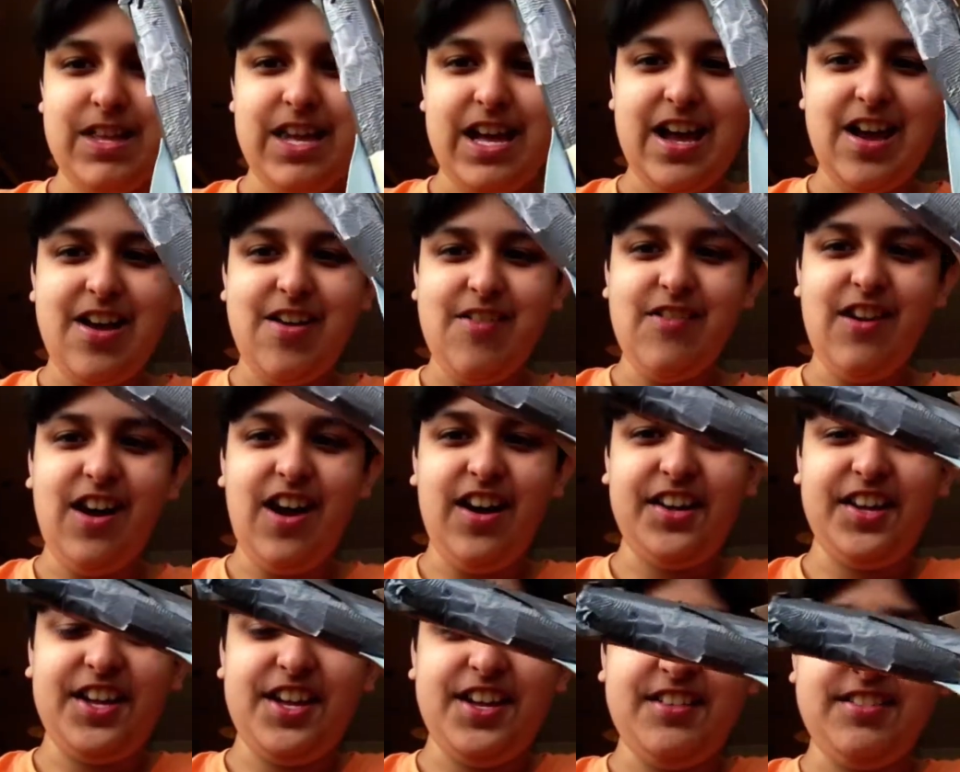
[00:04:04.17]
our
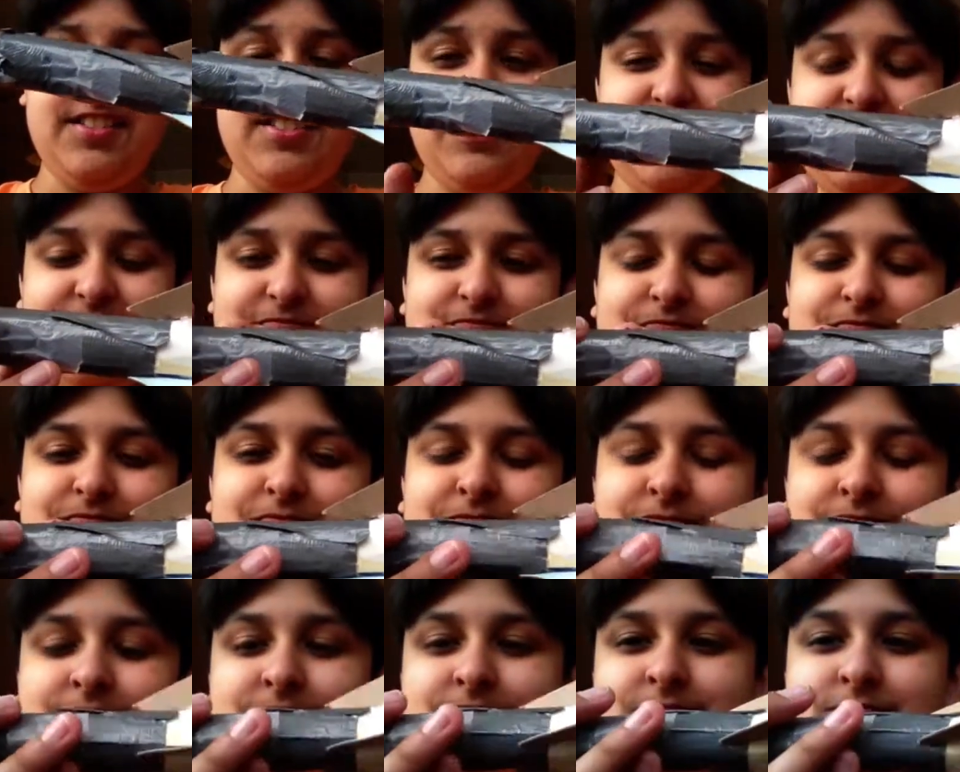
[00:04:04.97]
rocket.
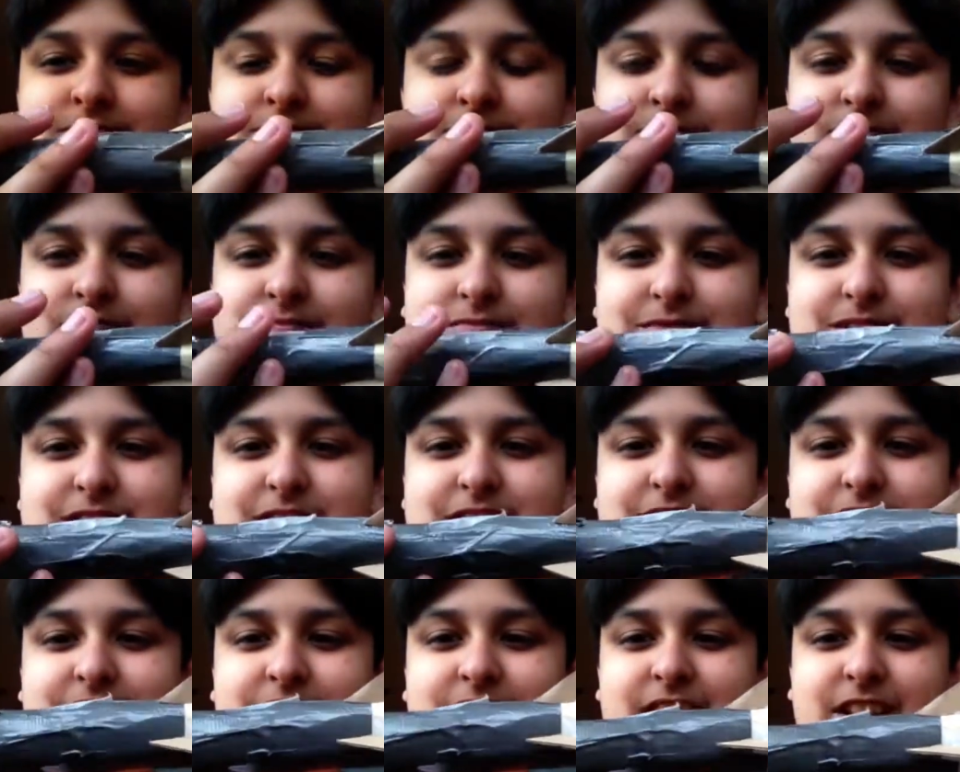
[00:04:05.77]

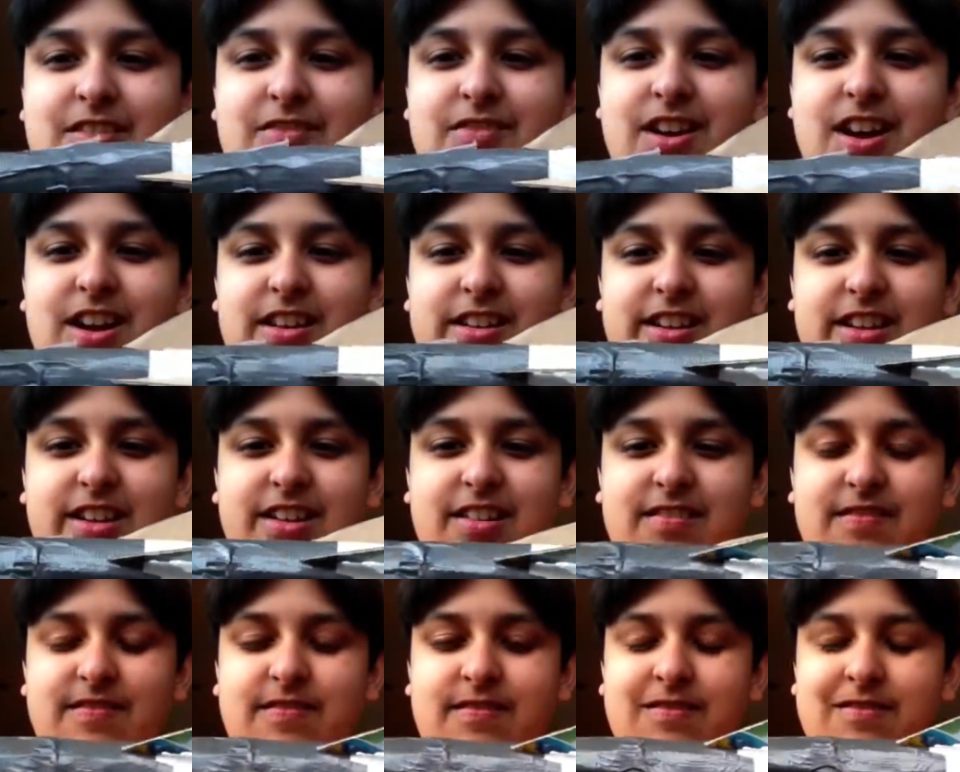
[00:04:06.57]
This is our
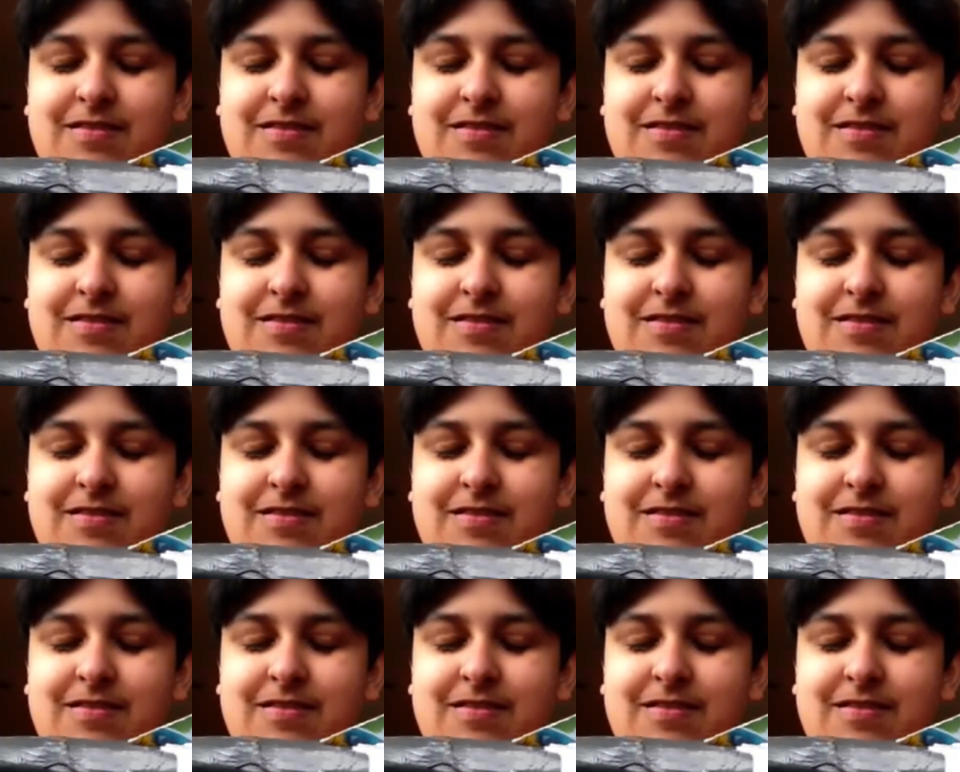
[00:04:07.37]
rocket.